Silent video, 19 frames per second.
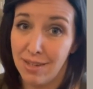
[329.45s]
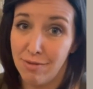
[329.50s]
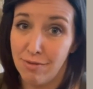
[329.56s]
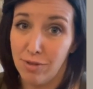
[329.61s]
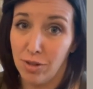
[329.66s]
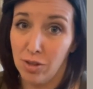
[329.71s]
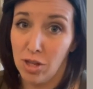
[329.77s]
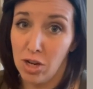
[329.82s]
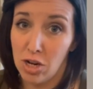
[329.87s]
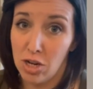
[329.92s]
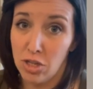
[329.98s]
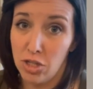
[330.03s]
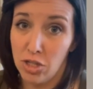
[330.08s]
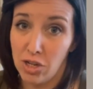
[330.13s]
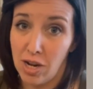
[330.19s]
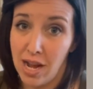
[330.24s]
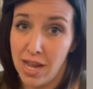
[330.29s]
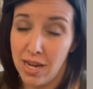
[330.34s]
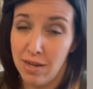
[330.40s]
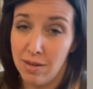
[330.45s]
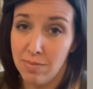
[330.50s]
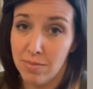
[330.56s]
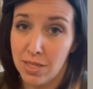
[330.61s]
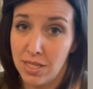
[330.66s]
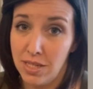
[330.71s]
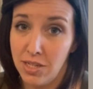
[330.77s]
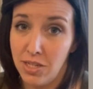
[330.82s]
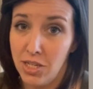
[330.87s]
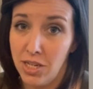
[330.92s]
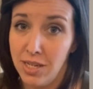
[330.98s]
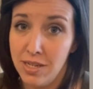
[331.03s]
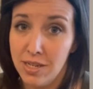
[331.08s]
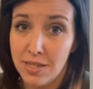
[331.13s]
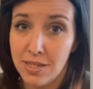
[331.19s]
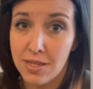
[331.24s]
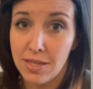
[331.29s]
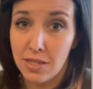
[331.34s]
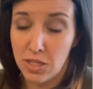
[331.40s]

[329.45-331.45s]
for larger items such as